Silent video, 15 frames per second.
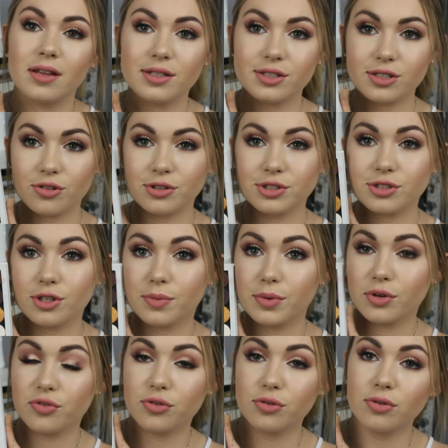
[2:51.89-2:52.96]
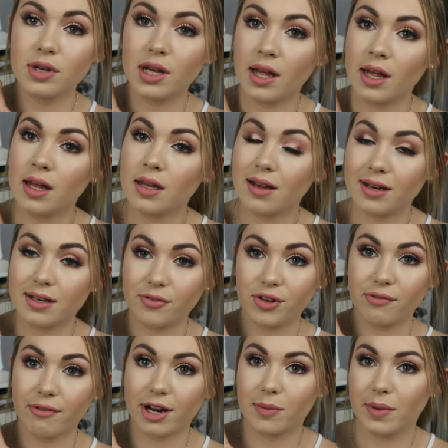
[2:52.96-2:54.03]
these are all so beautiful and I
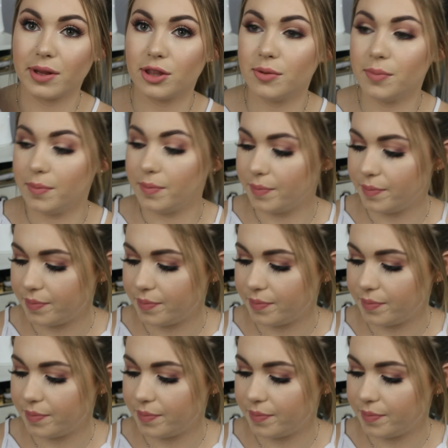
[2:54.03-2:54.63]
definitely recommend them.